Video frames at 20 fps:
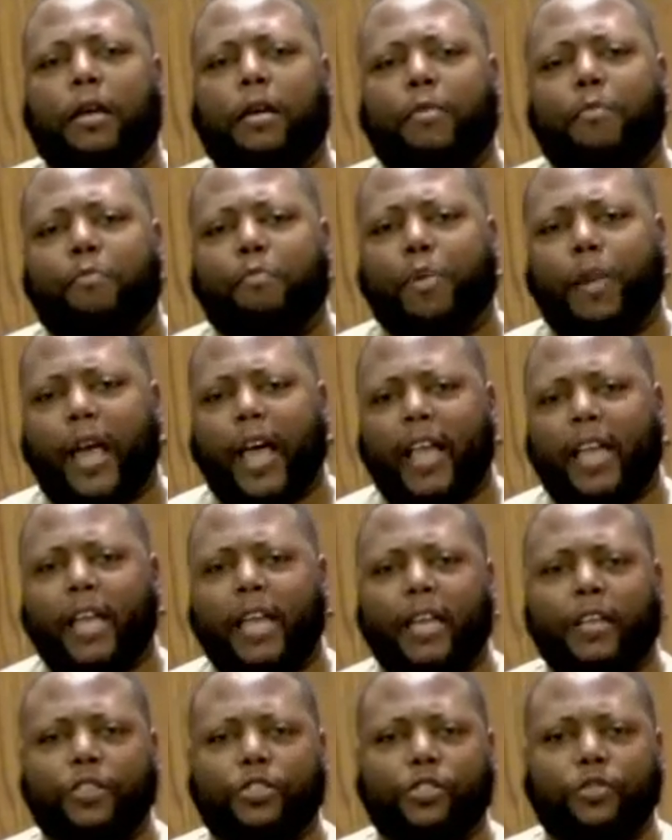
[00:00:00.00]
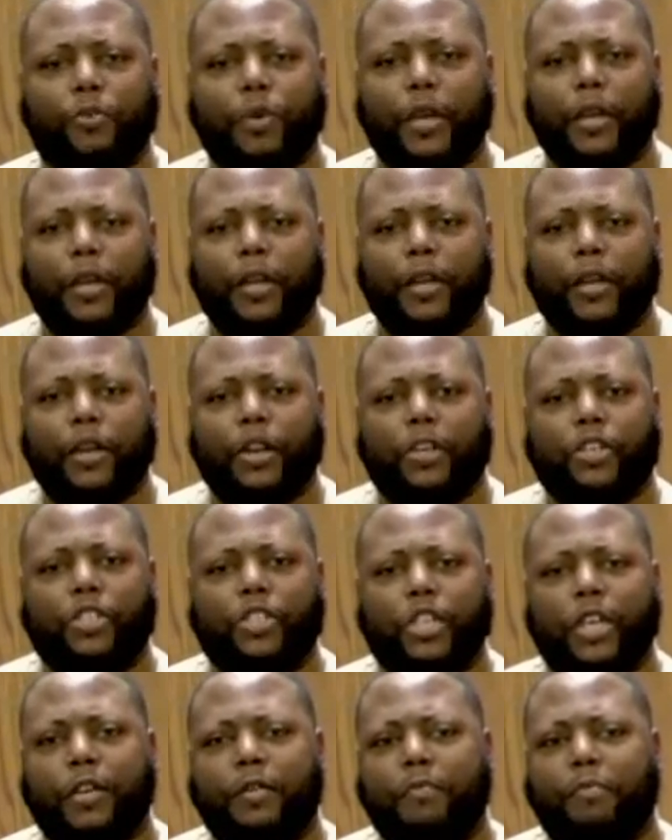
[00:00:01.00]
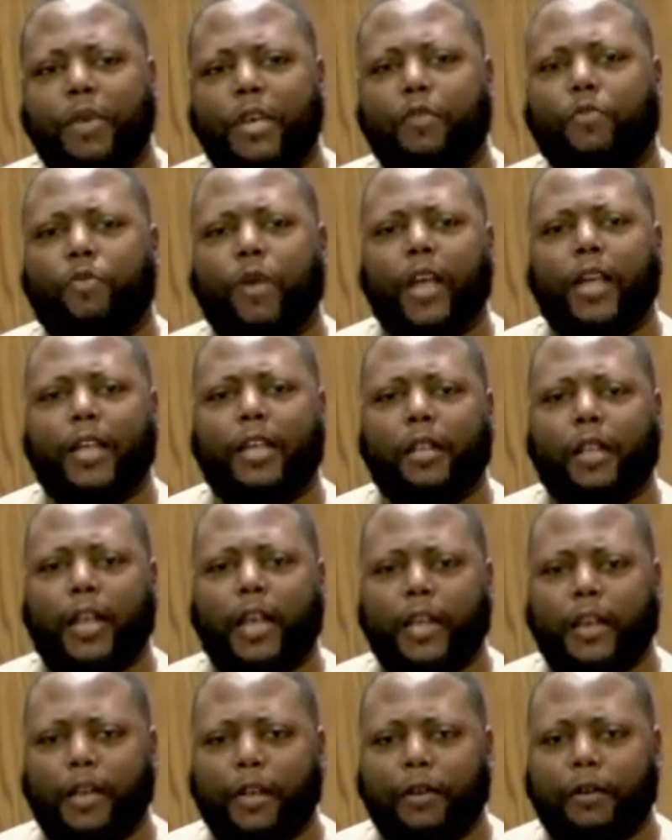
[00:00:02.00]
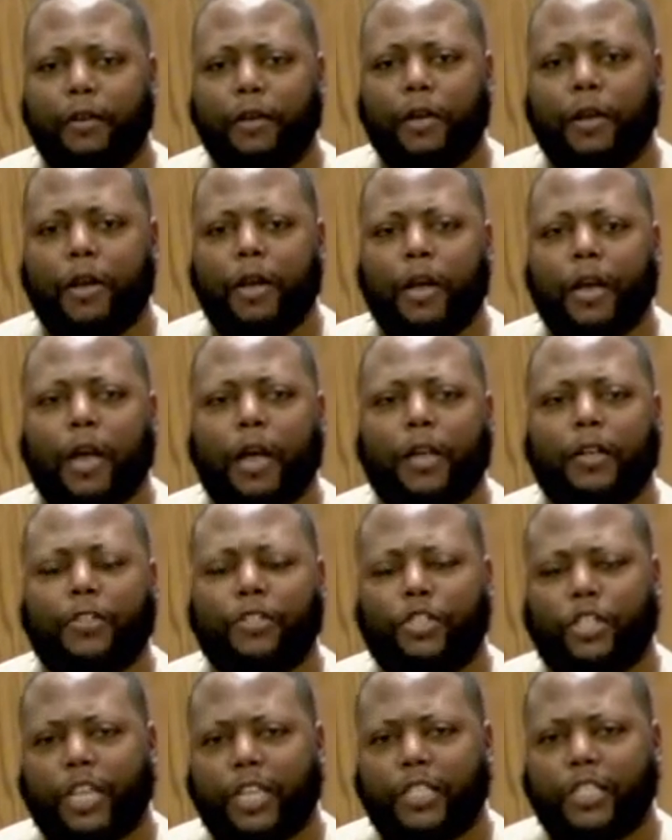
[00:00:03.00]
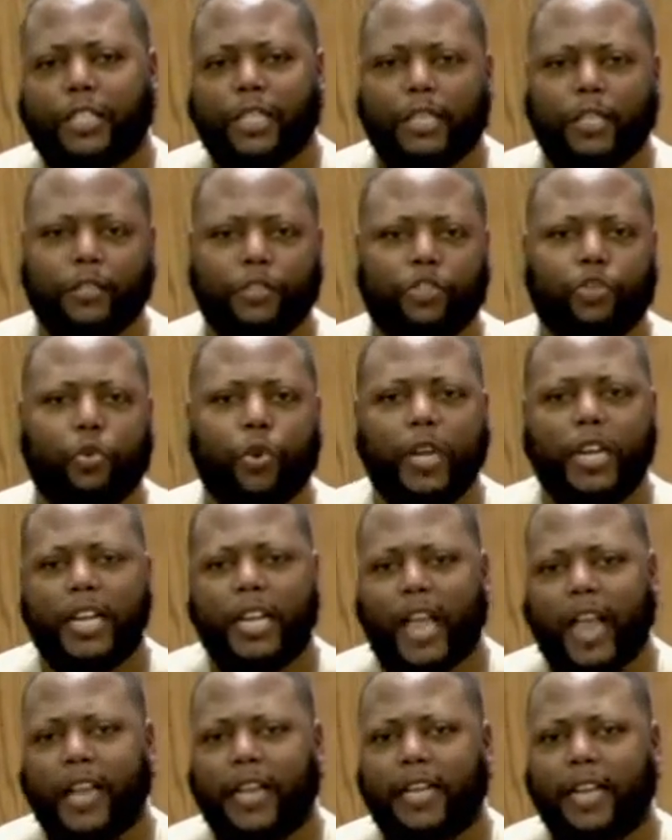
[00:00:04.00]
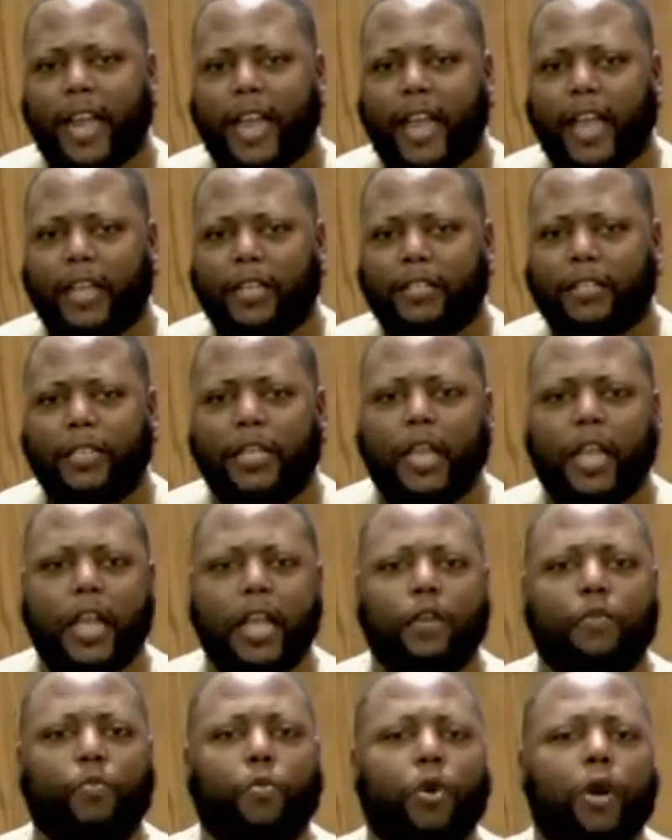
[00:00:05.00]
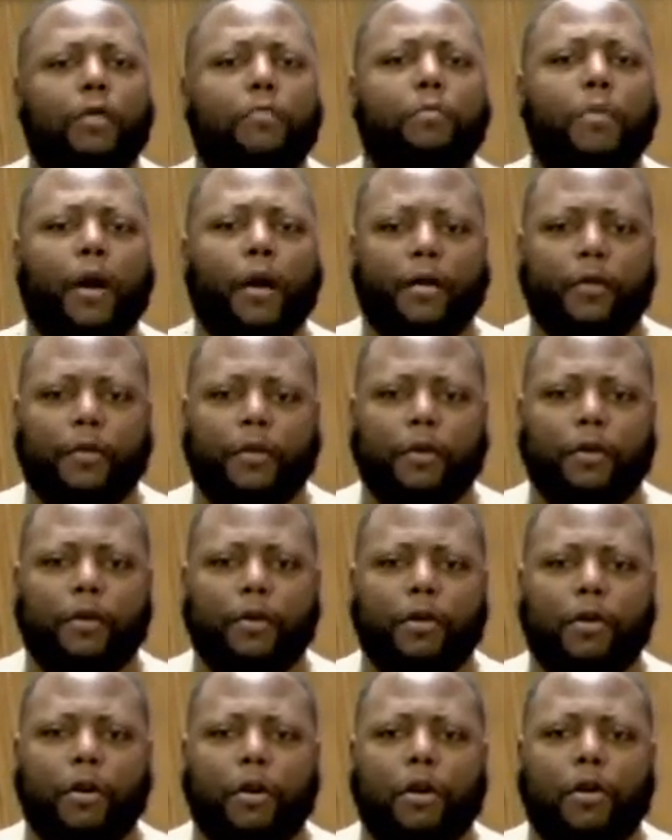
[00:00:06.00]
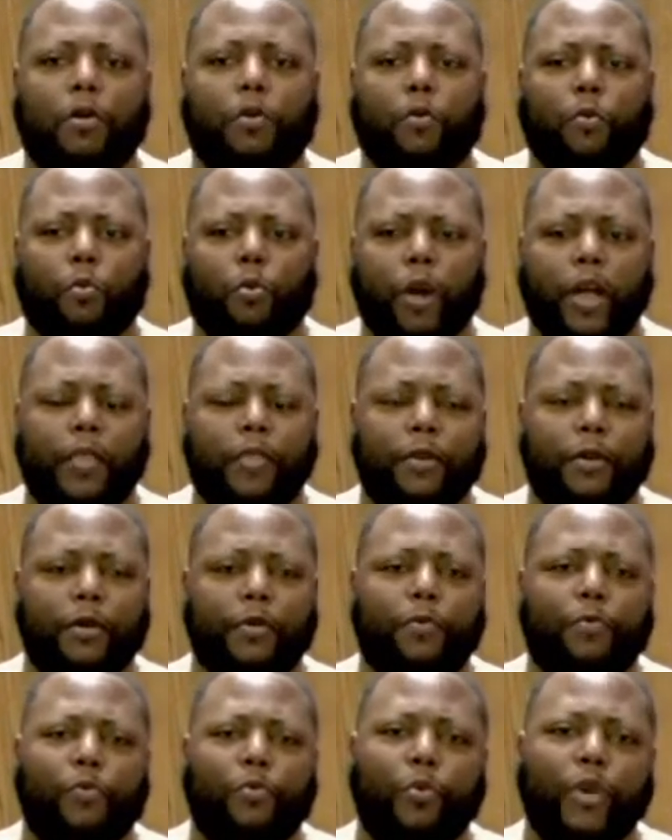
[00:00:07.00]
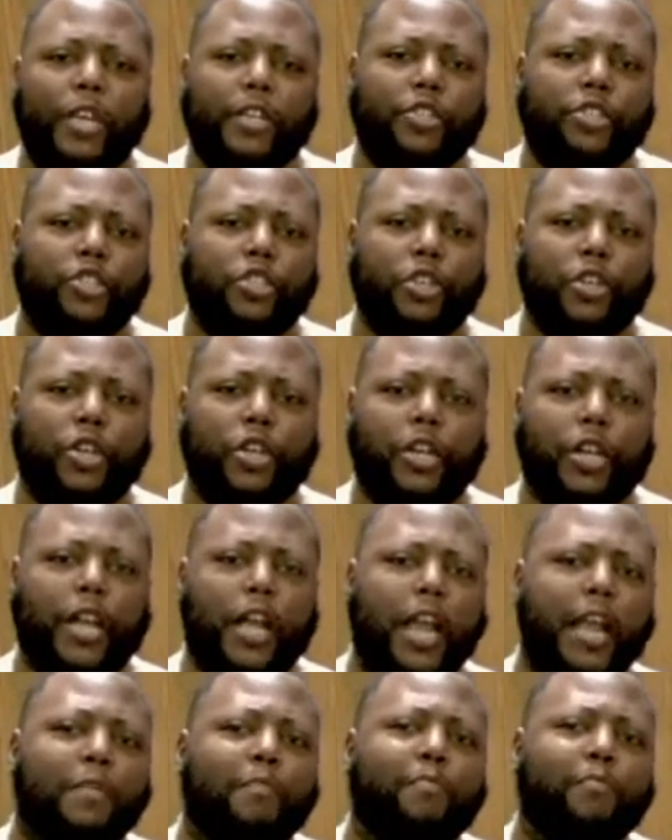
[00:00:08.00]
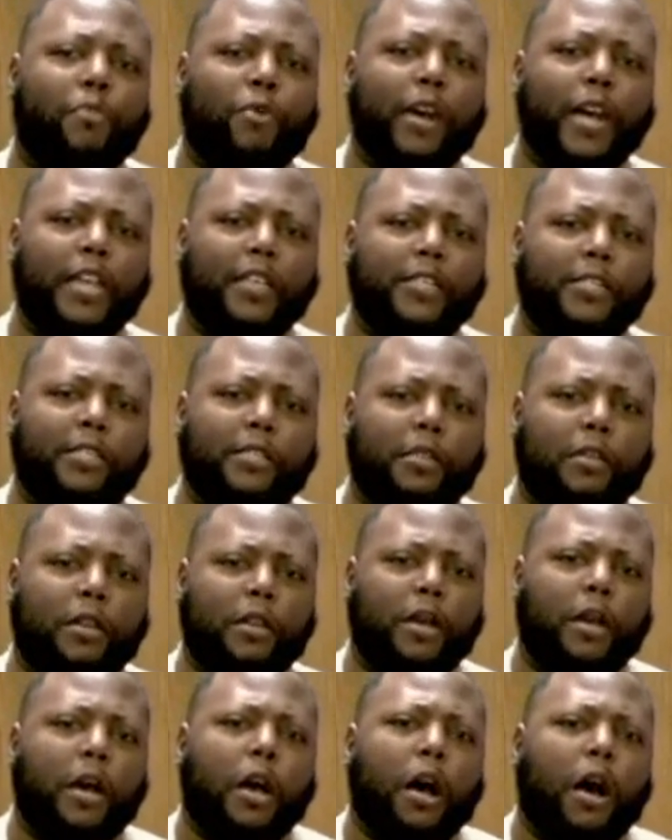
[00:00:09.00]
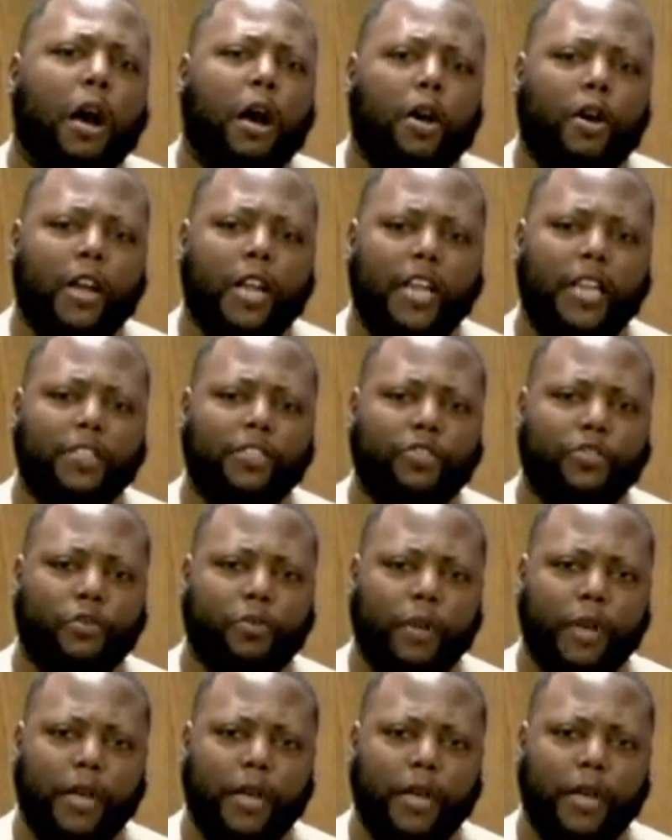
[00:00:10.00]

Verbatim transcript: black history shouldn't be regulated just to 28 days in one month. Rather, we should embrace our history